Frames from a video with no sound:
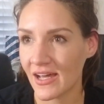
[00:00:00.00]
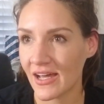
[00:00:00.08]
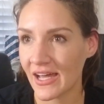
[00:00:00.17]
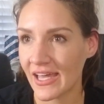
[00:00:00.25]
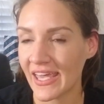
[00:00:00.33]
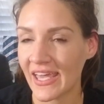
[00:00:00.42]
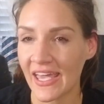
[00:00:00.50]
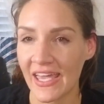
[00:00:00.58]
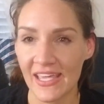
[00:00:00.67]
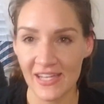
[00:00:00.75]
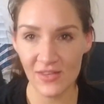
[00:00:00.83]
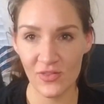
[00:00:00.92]

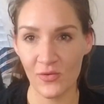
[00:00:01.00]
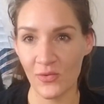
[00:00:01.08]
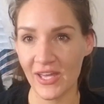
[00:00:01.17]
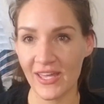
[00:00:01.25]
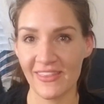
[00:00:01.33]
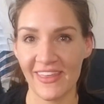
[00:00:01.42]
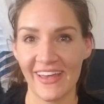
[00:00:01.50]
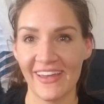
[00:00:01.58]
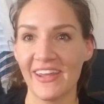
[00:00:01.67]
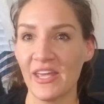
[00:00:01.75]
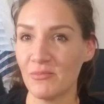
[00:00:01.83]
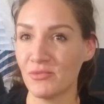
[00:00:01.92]
hated the way
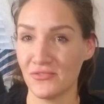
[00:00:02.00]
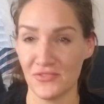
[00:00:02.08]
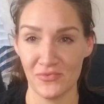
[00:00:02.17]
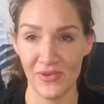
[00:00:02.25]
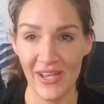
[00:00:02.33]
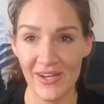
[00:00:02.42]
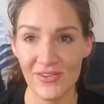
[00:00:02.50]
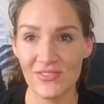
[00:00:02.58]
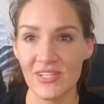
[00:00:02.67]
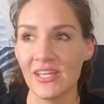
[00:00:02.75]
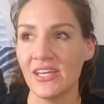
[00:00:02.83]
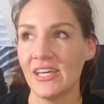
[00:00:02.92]
that it moved
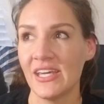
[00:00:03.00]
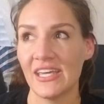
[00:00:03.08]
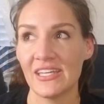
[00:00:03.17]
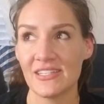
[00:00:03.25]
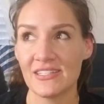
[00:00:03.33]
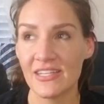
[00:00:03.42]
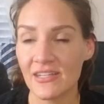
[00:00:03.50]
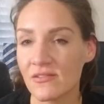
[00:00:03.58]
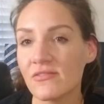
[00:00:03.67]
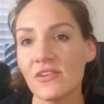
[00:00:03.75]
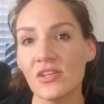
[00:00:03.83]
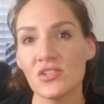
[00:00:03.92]
around. It didn't
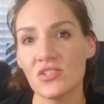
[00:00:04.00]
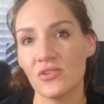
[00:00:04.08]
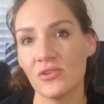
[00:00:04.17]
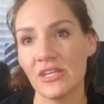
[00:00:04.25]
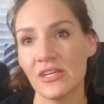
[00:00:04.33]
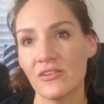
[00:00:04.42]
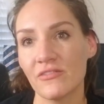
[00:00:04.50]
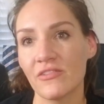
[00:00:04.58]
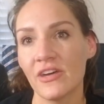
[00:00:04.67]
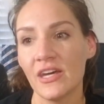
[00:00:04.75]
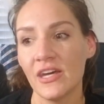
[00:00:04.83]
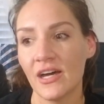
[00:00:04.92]
feel intuitive.
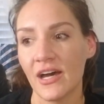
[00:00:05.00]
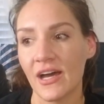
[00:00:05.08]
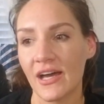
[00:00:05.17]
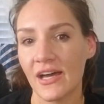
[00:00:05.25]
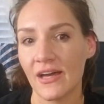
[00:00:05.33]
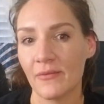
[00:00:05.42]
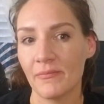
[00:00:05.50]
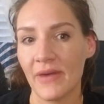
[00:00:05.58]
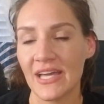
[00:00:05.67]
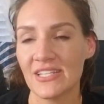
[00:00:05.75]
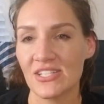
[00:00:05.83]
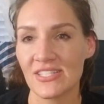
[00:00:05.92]
I
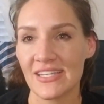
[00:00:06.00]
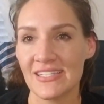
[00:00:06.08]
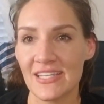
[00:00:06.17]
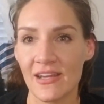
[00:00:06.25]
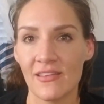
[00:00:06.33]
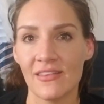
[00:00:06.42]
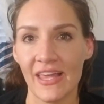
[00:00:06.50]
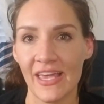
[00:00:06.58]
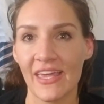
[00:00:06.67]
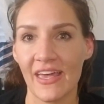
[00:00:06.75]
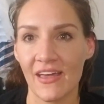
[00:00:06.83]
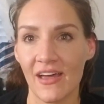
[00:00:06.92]
simply didn't
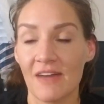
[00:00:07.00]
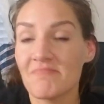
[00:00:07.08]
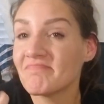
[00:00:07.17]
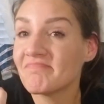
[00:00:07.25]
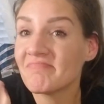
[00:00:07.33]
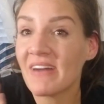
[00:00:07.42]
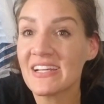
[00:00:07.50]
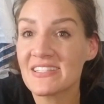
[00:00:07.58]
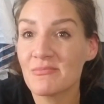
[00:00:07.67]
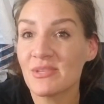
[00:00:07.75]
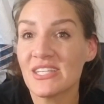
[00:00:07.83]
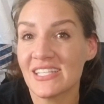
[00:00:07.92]
like
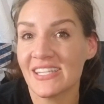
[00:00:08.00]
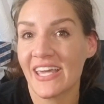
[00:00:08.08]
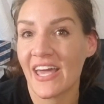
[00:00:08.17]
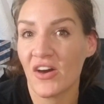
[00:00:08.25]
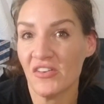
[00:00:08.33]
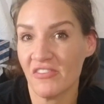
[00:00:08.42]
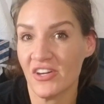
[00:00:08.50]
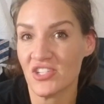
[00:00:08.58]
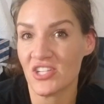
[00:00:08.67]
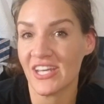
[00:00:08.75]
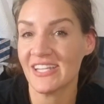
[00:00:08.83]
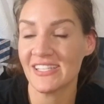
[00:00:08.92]
how it
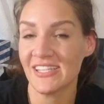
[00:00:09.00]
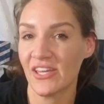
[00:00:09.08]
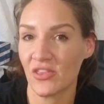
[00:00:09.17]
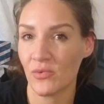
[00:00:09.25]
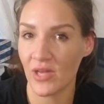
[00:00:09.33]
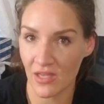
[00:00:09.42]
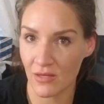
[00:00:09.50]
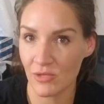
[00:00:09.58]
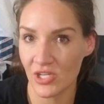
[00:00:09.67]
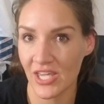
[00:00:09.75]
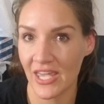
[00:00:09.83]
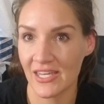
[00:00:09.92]
functioned. I didn't like the way it
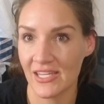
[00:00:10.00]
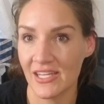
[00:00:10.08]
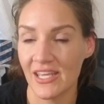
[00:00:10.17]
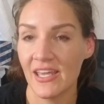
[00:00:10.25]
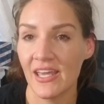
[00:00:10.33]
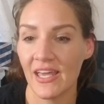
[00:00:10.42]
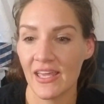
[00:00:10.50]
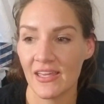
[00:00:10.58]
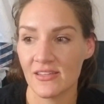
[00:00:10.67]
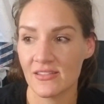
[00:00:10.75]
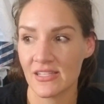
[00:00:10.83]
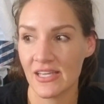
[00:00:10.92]
communicated
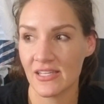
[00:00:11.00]
and